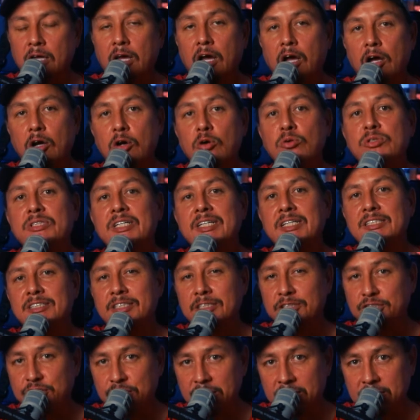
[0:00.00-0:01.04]
owes its
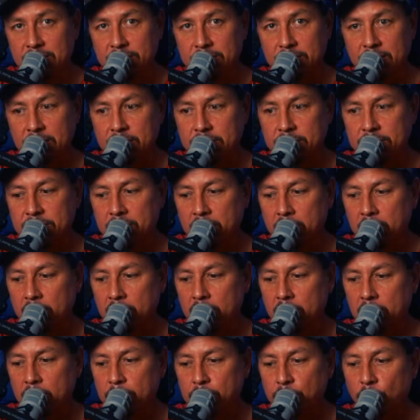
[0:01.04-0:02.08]
genesis
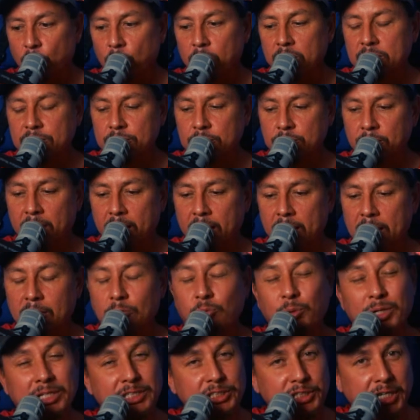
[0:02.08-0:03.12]
more to a
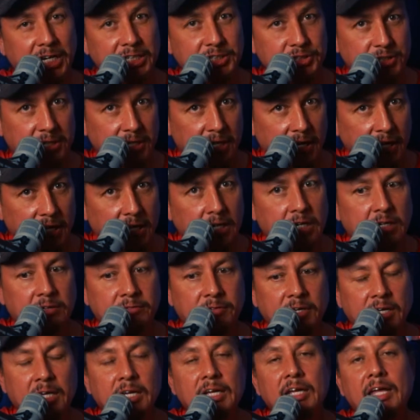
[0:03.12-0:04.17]
rejection of,
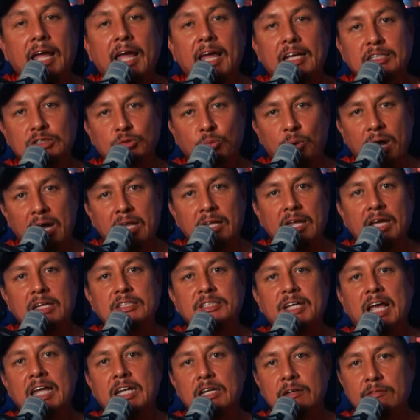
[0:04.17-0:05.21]
as well as
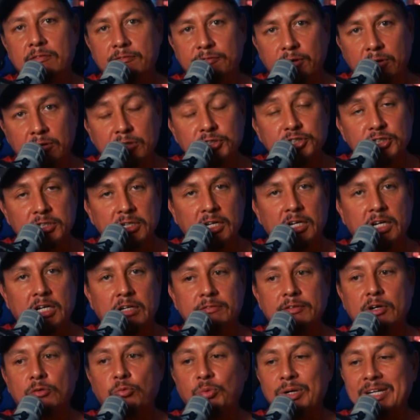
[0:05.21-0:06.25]
an inversion
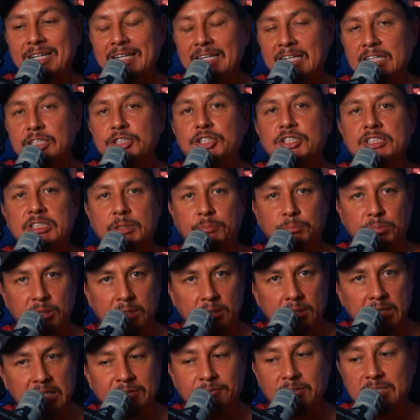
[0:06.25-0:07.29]
of, religious
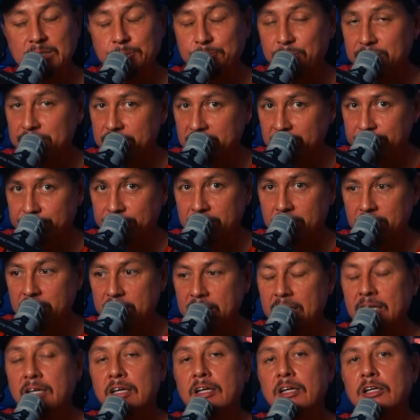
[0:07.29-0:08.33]
belief,
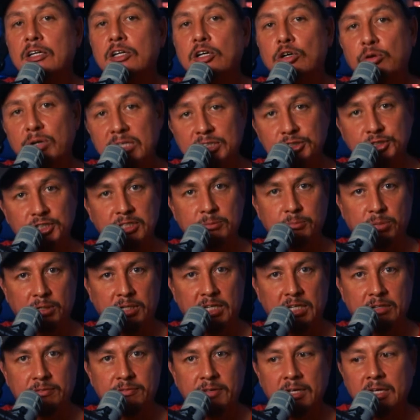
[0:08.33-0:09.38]
specifically Christian
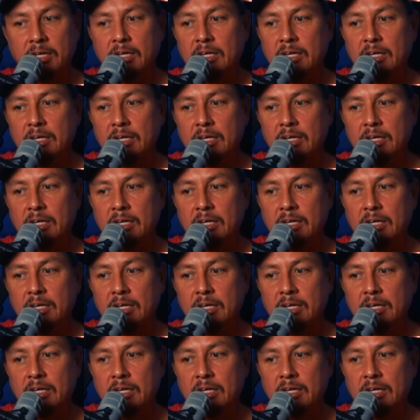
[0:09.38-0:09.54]
belief.